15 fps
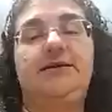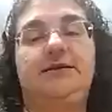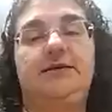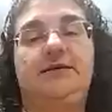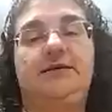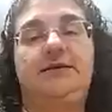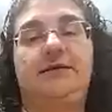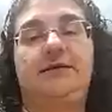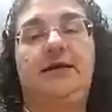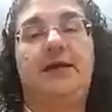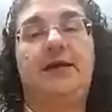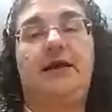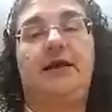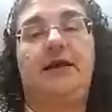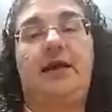end
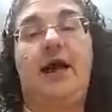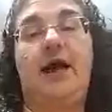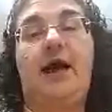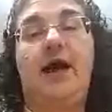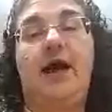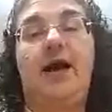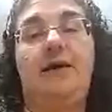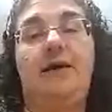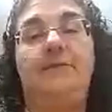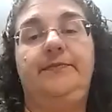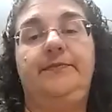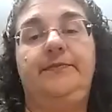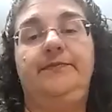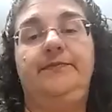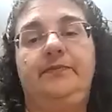
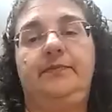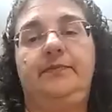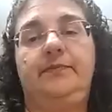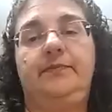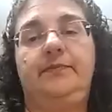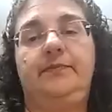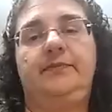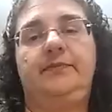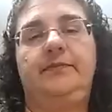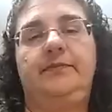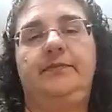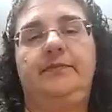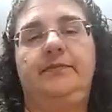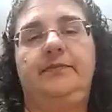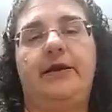Um,
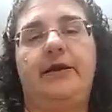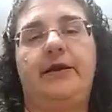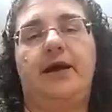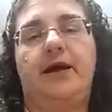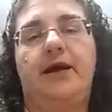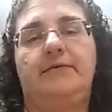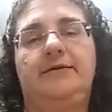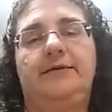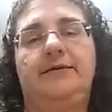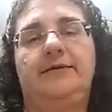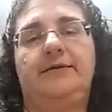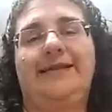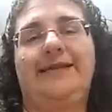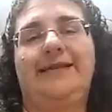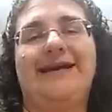there you
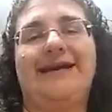go.